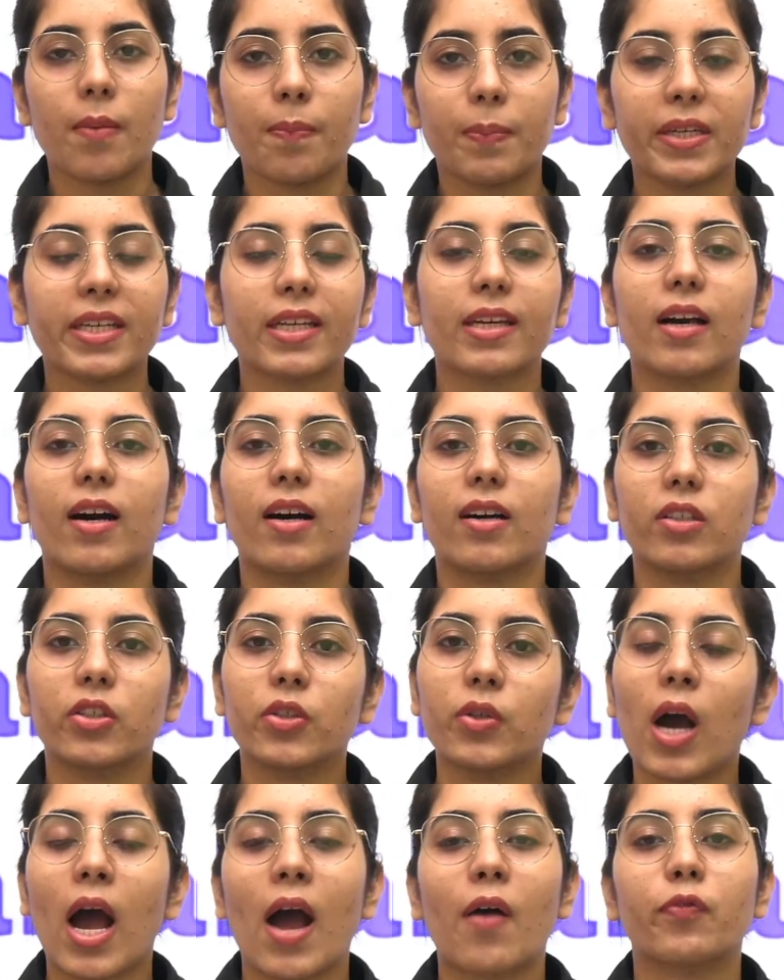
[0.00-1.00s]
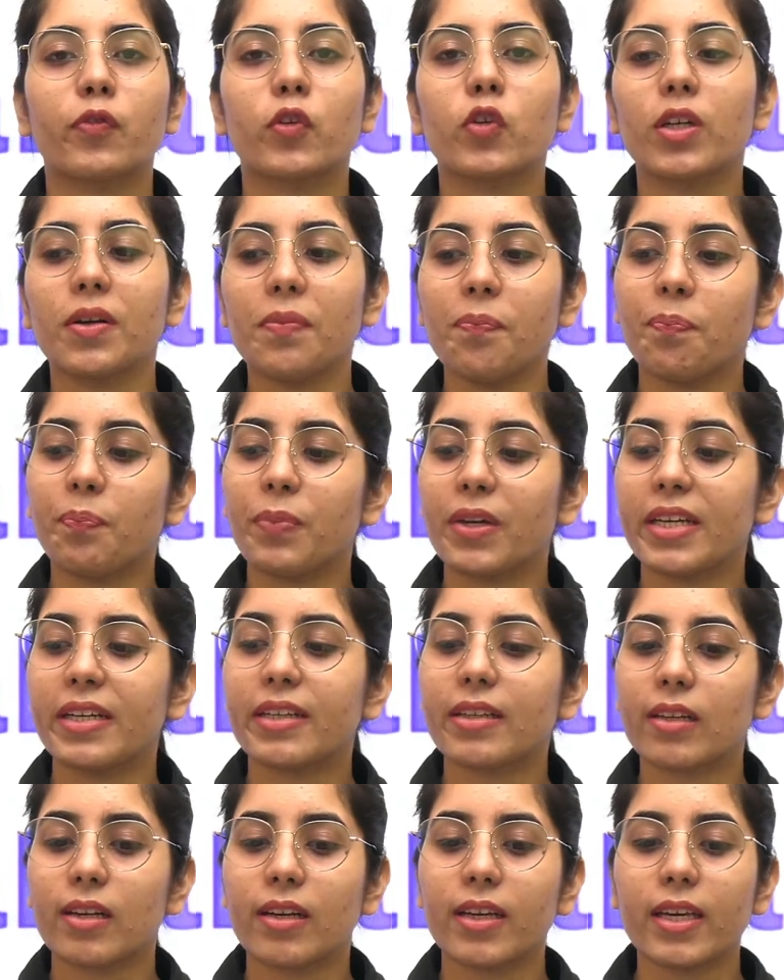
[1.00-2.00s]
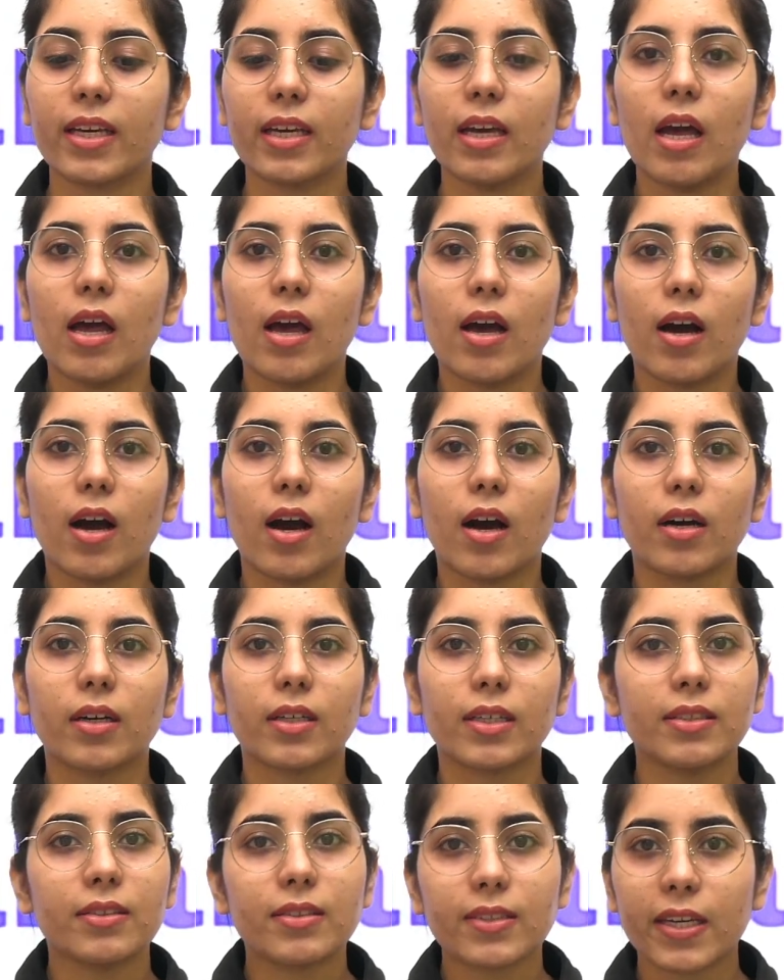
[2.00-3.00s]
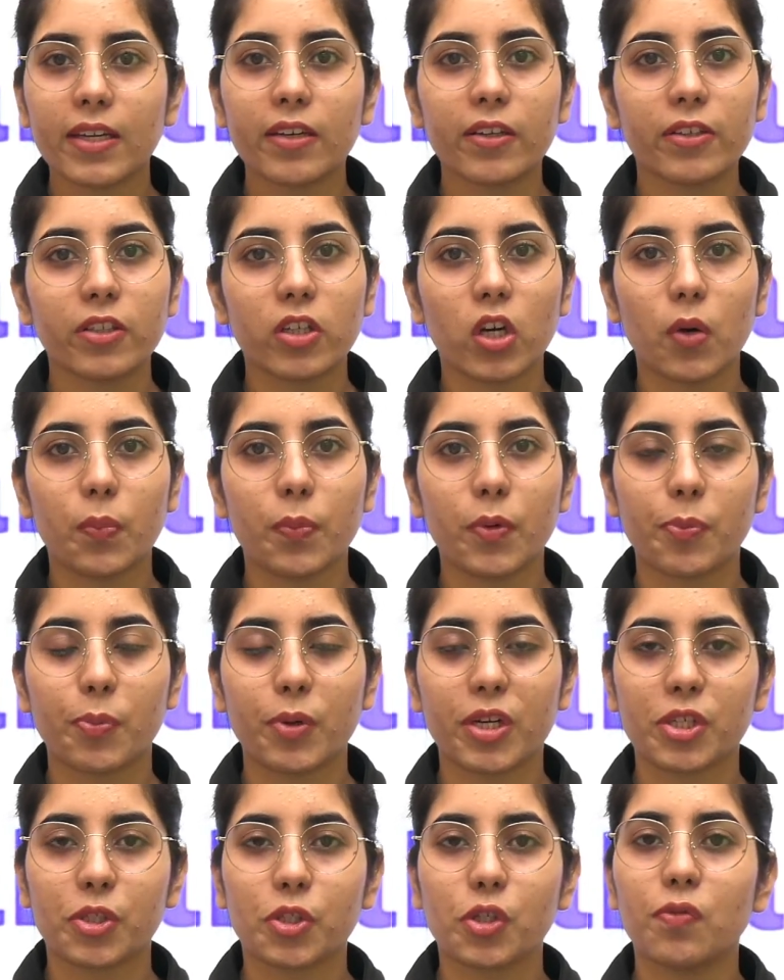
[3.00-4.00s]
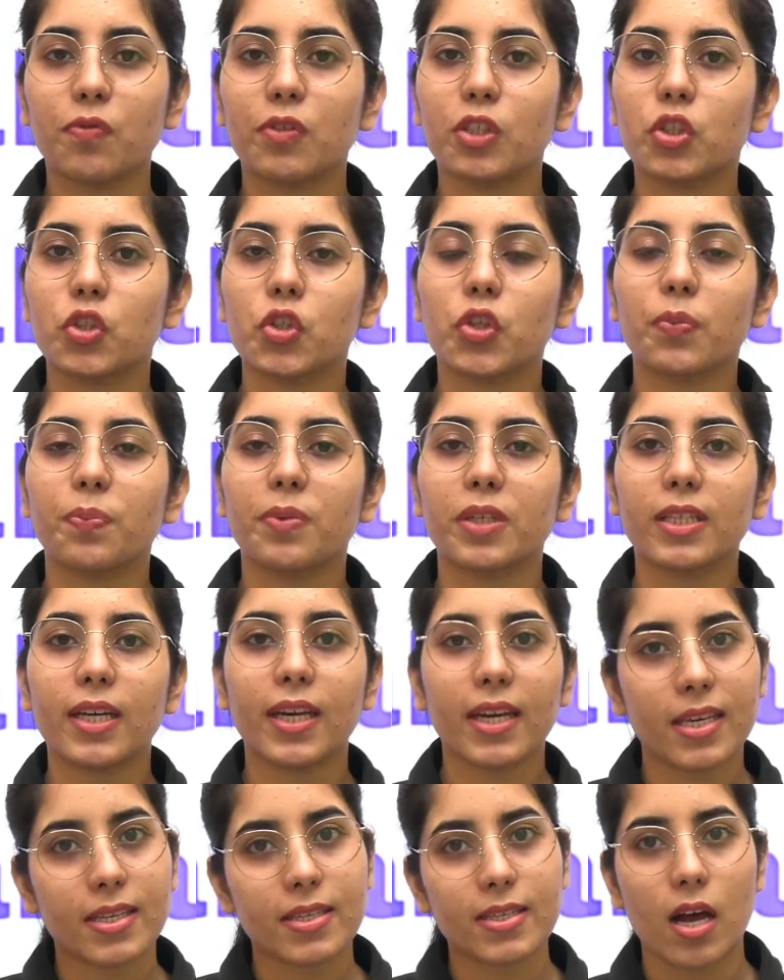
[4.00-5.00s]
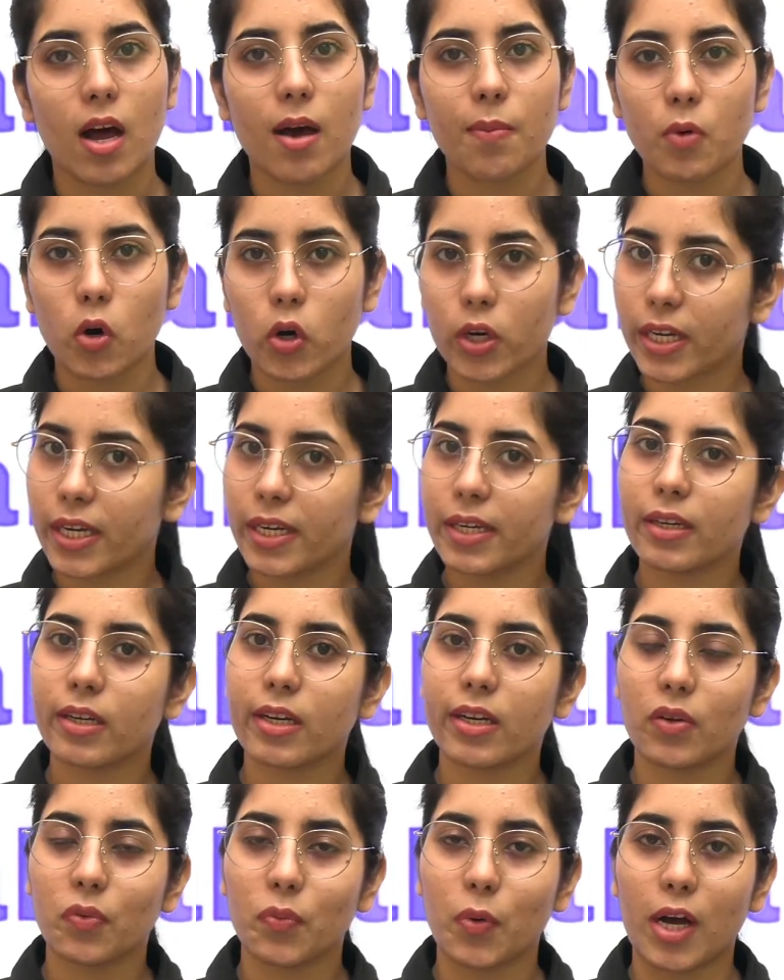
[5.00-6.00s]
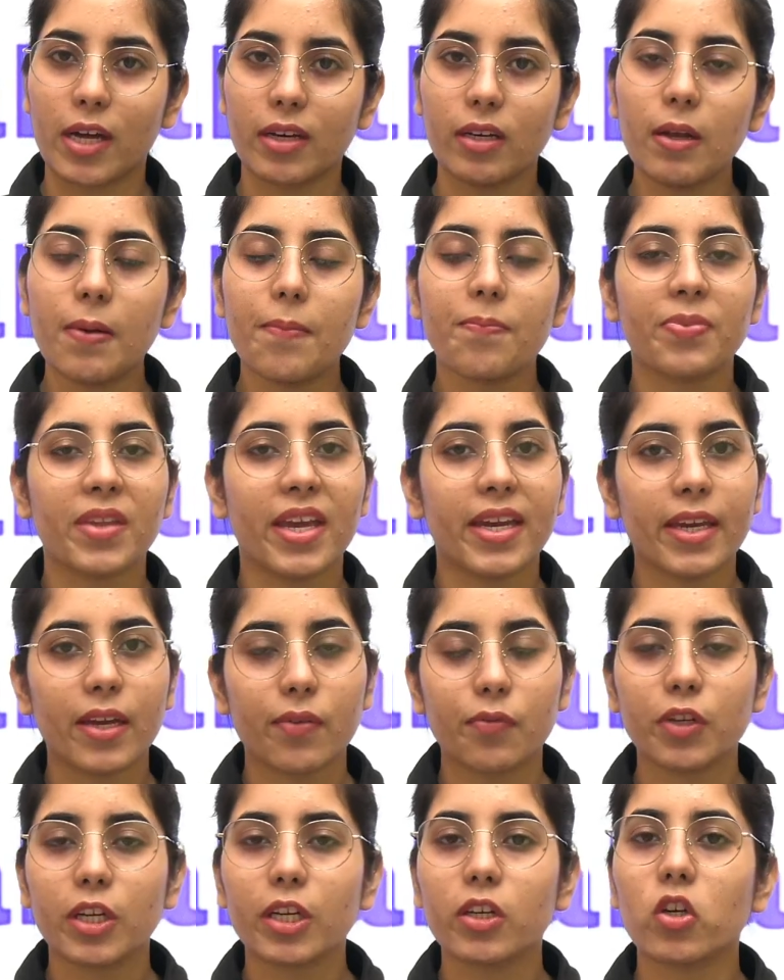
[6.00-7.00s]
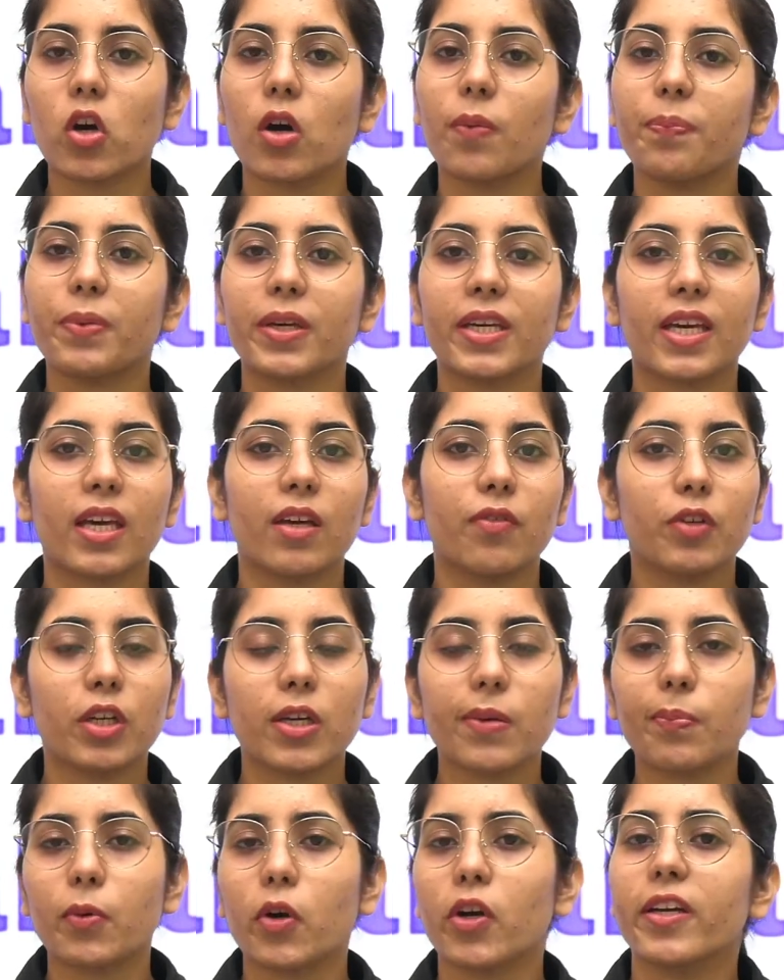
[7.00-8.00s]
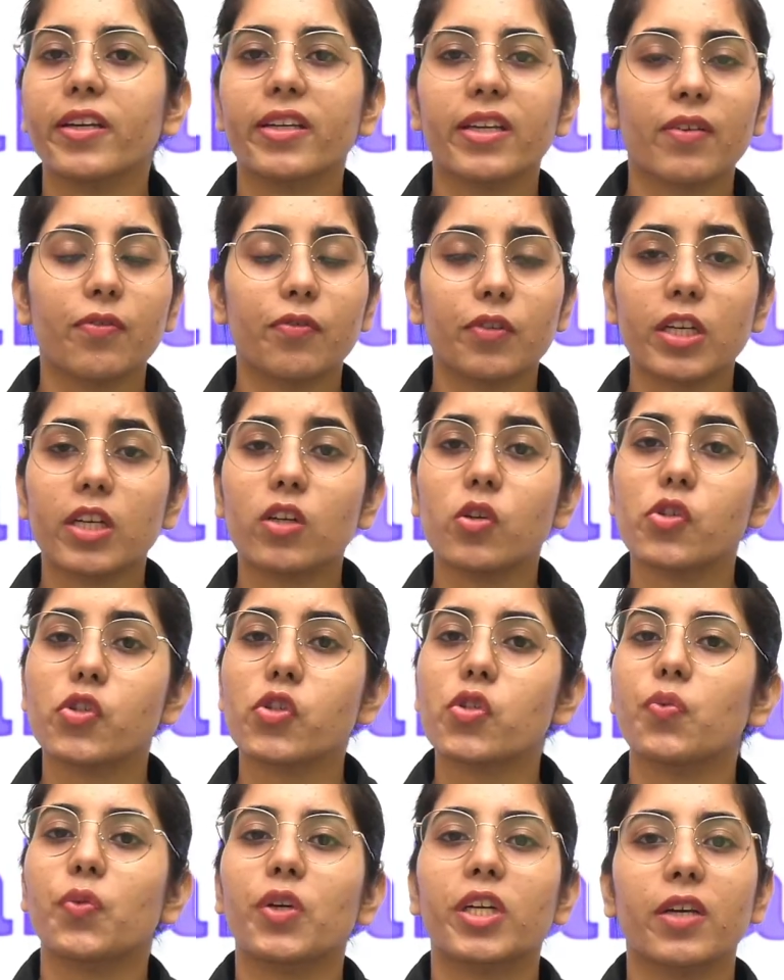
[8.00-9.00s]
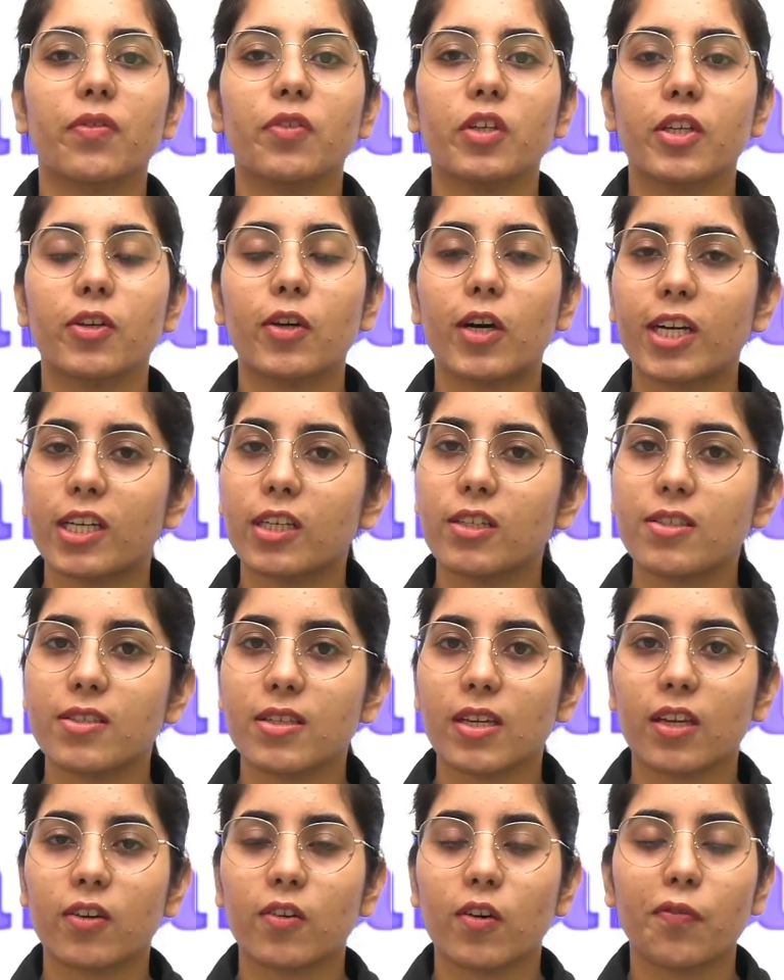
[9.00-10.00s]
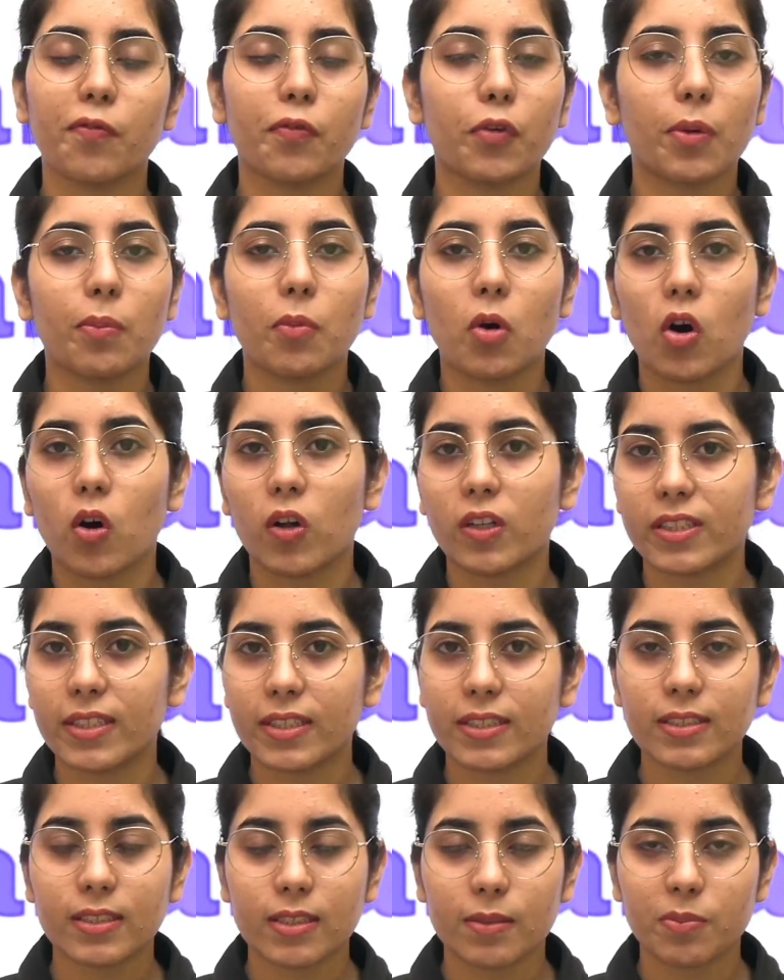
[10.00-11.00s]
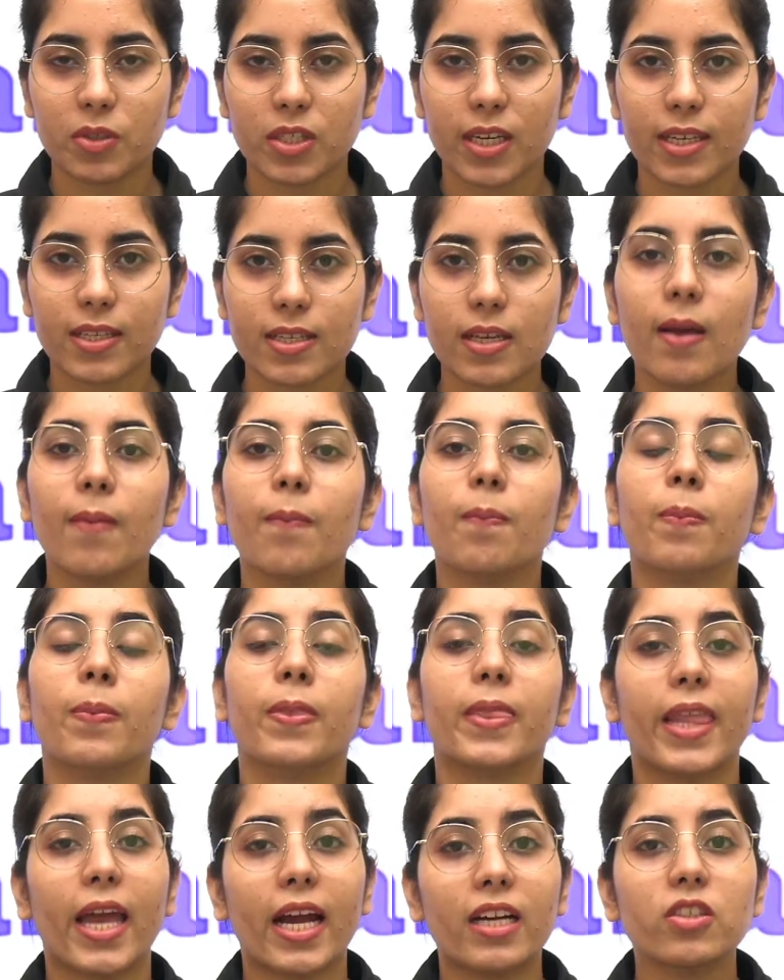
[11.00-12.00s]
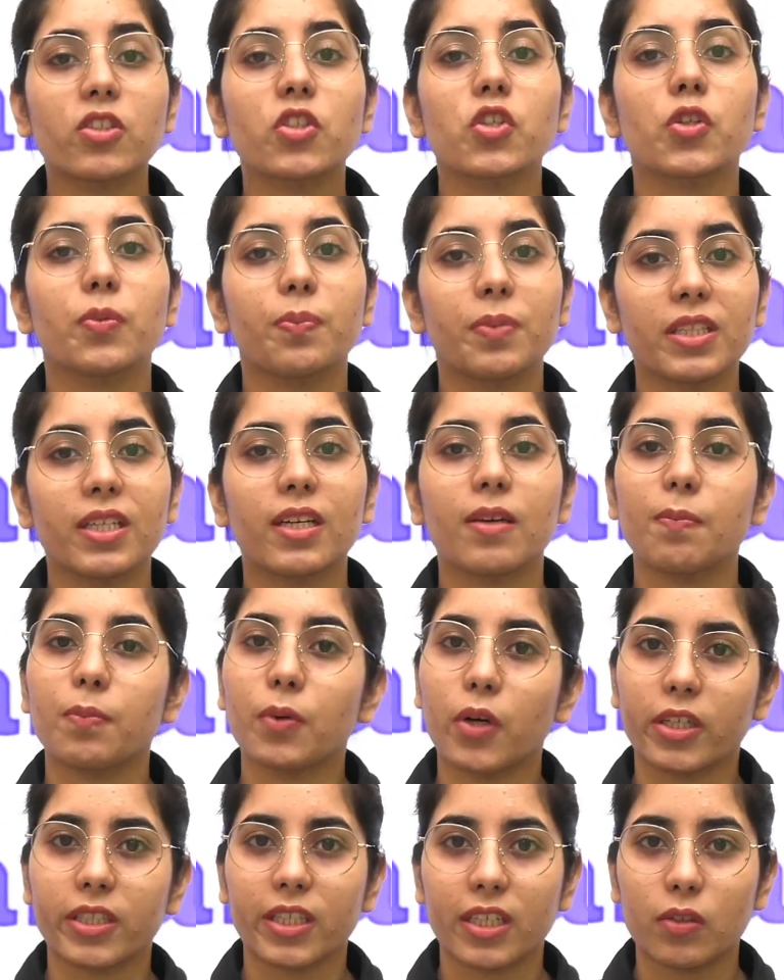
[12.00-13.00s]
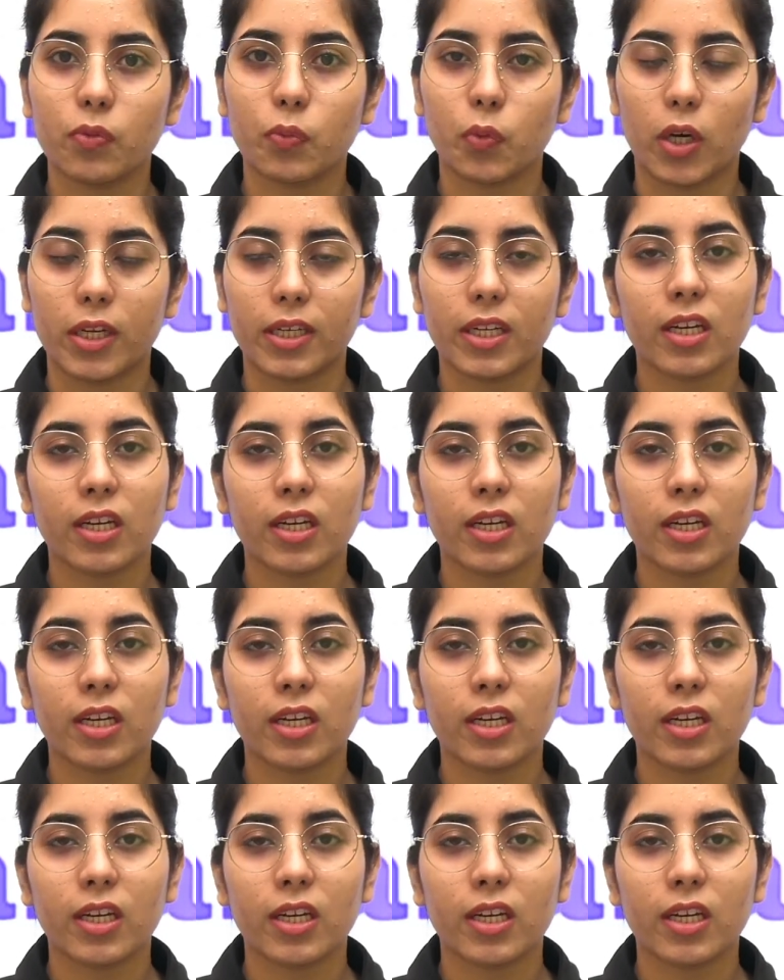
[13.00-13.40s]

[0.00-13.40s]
But yeah, you have to completely consider your preparation, which should be the exam oriented one, and every topic, every point, every question, whatever you are considering from all these subjects, that should be the important one.